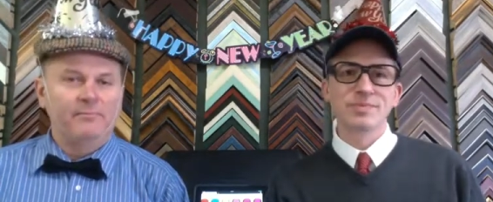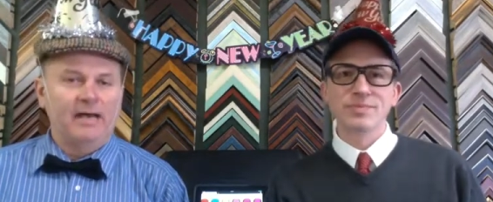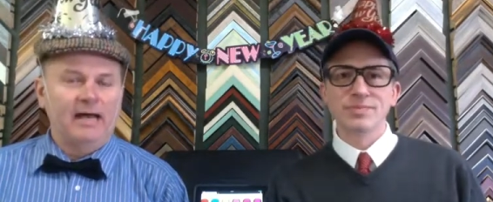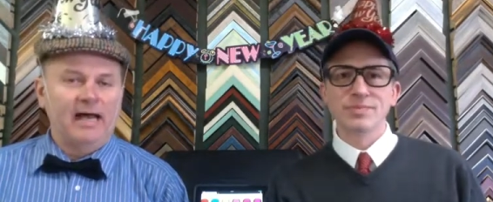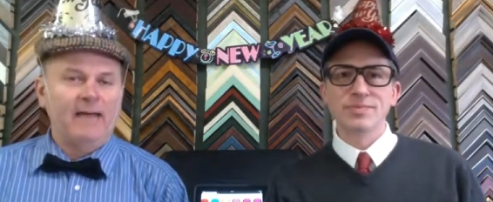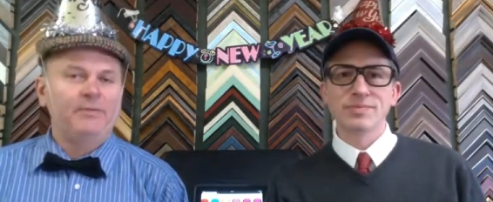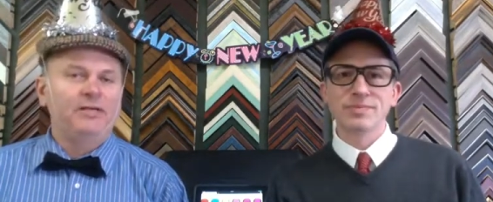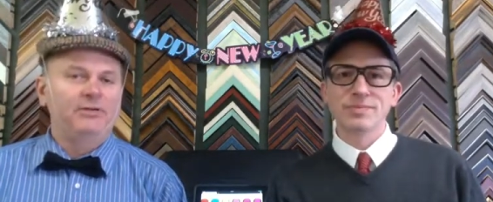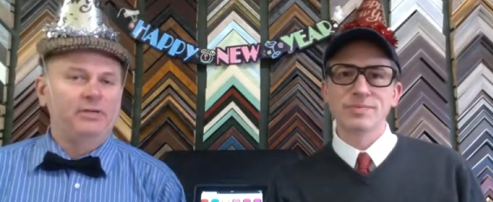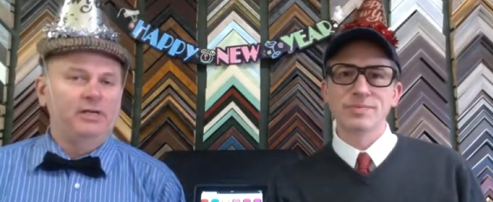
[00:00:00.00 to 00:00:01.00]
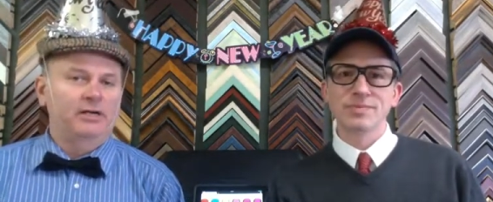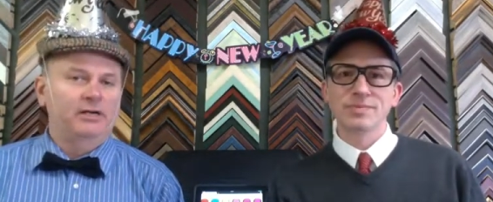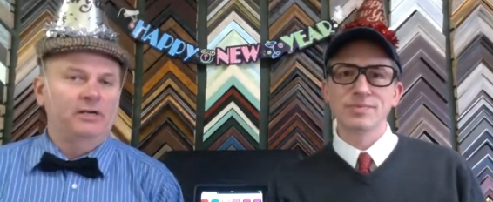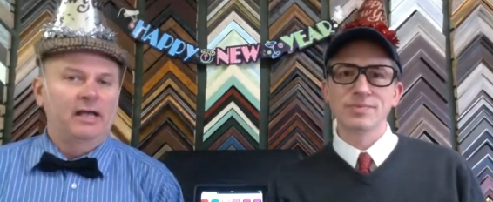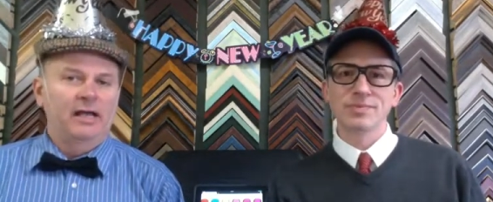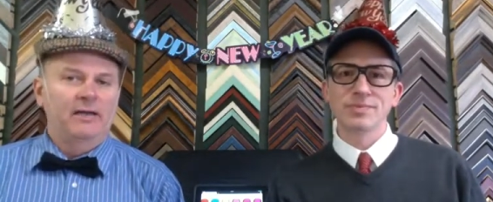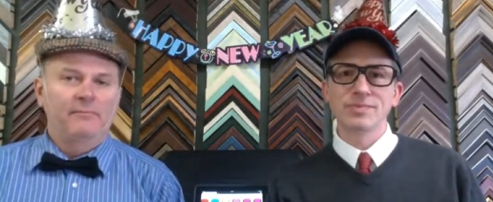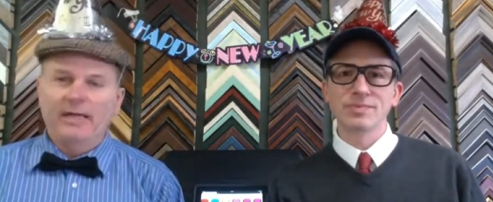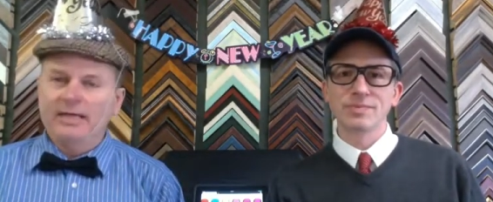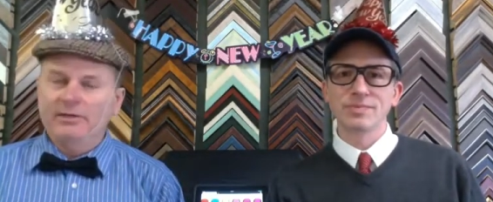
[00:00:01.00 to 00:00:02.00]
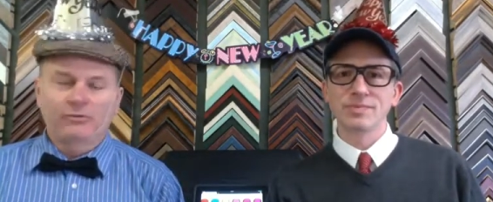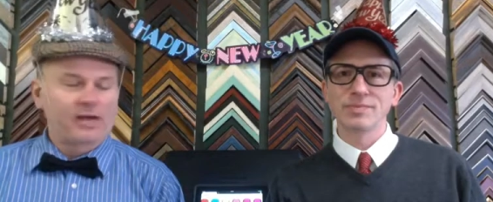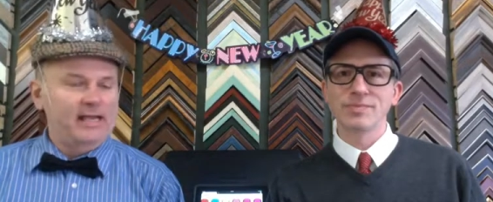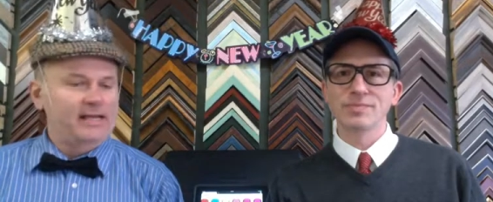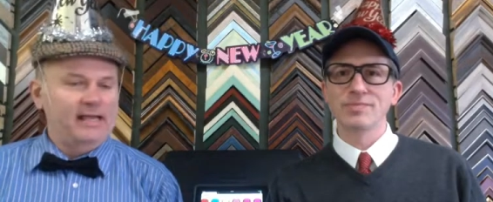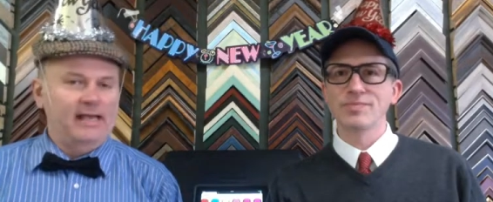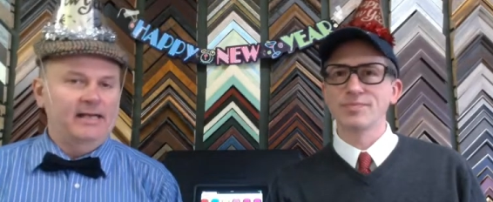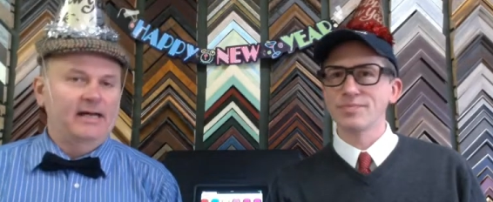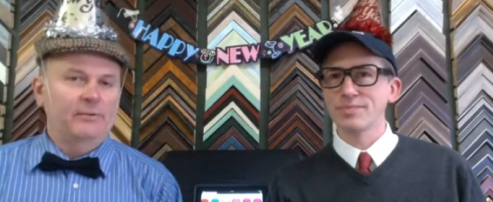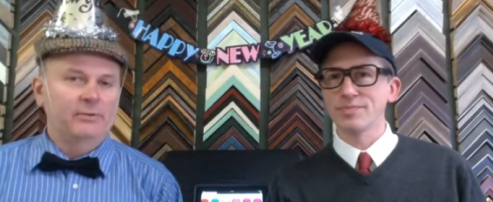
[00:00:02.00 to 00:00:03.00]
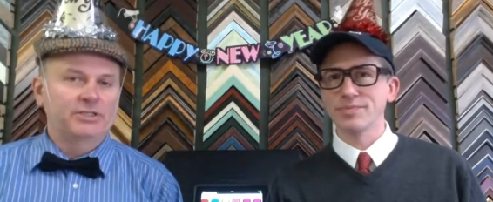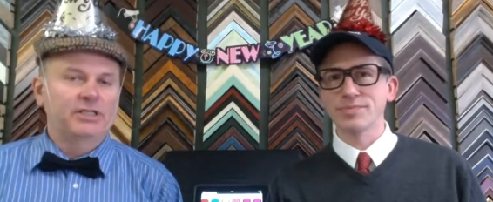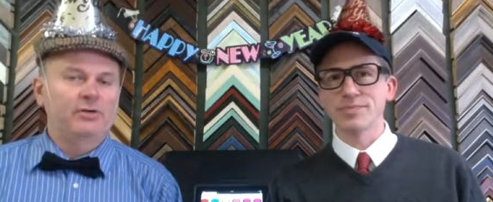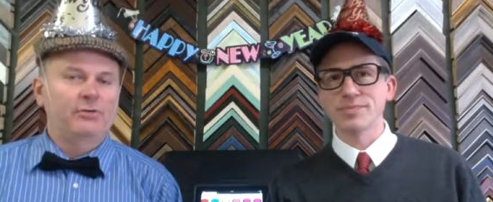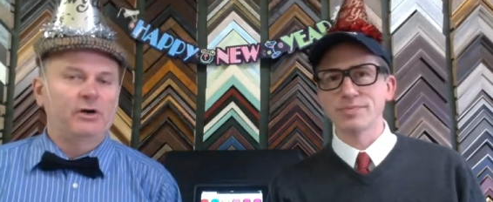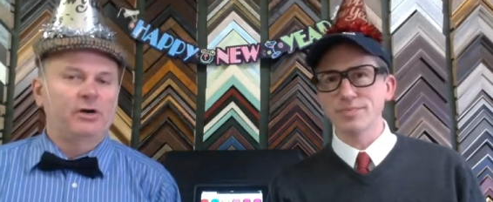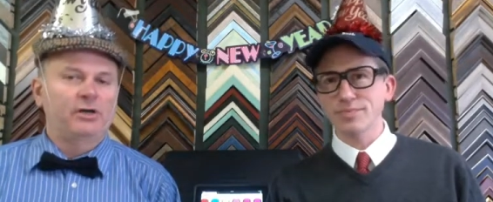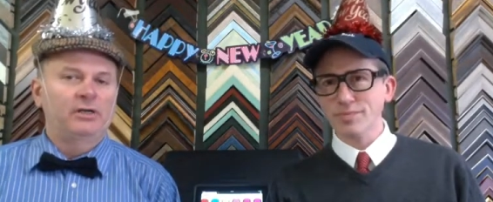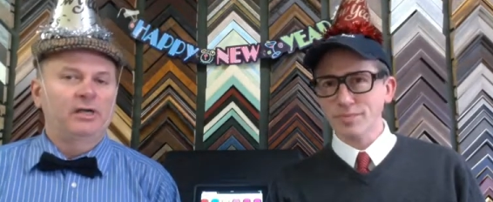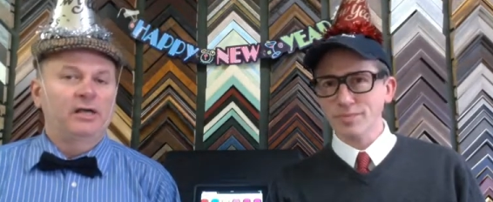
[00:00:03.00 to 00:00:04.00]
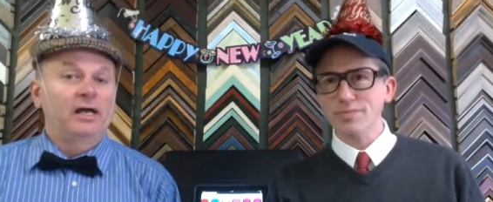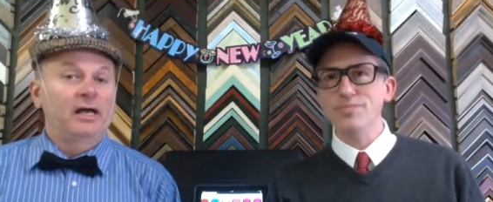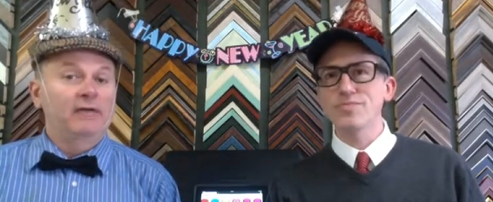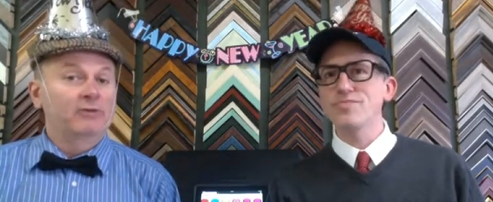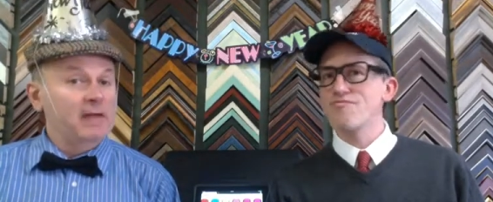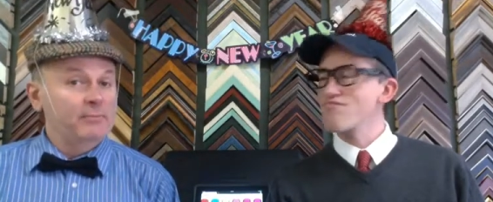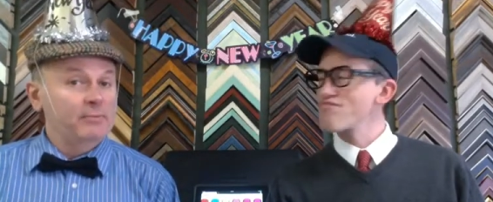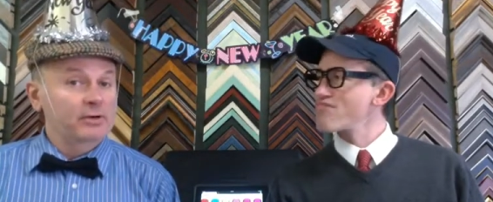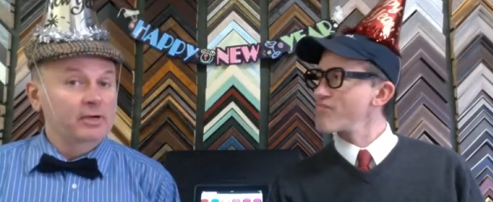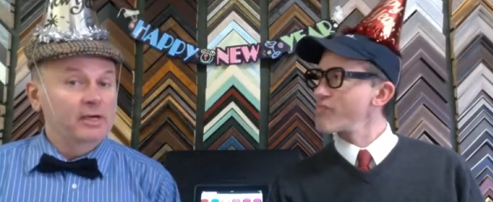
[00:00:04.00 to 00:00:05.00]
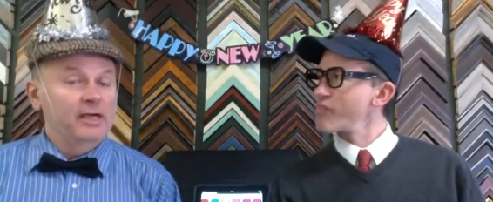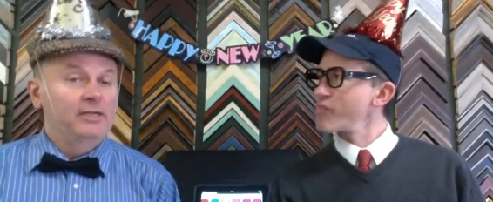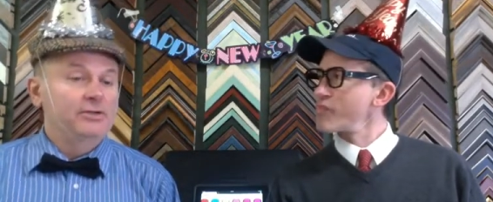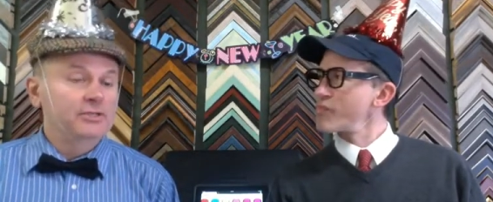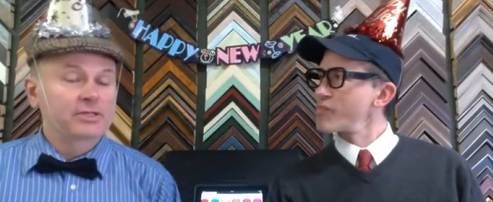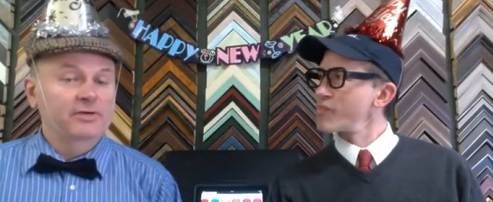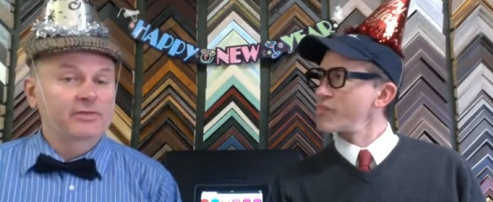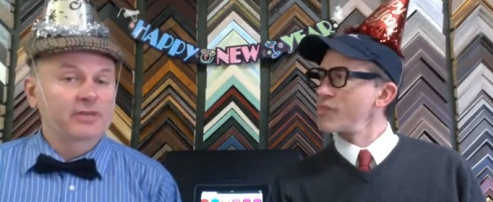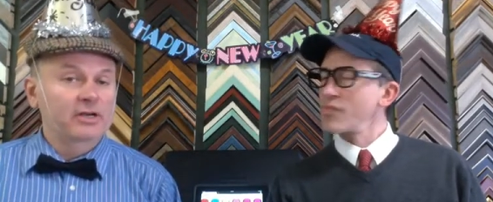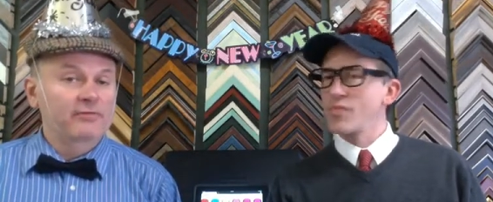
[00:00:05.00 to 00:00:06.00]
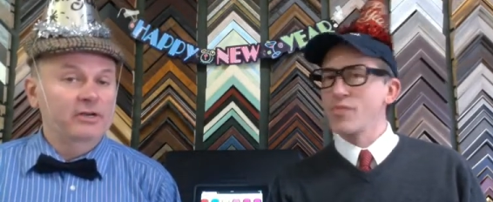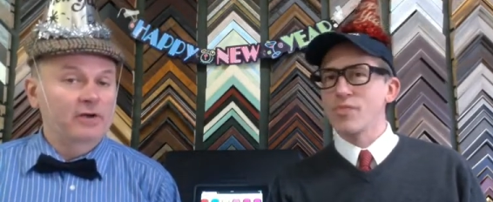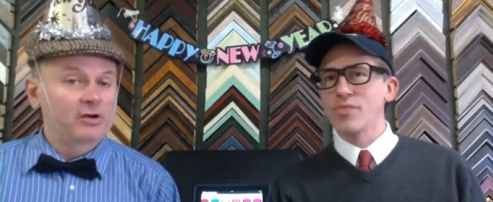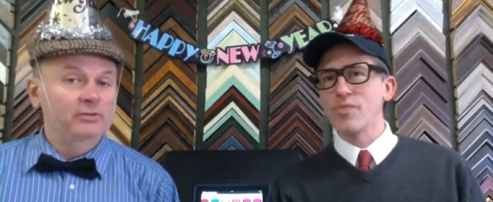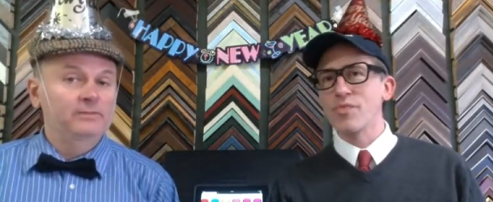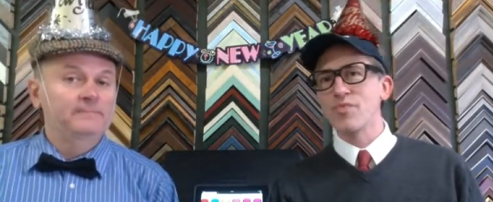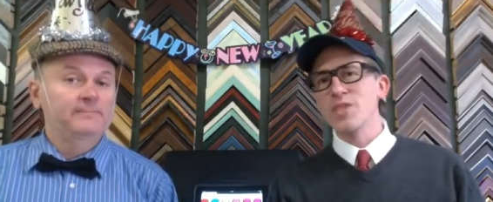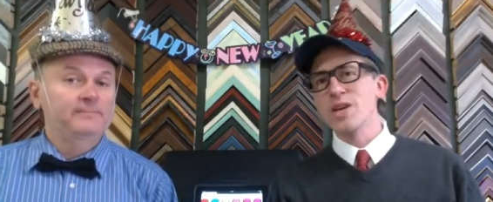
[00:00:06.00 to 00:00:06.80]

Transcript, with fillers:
Speaker 1: Uh, Happy New Year. Make it great. And uh, we'll see you all. And remember, you deserve a thought of your own.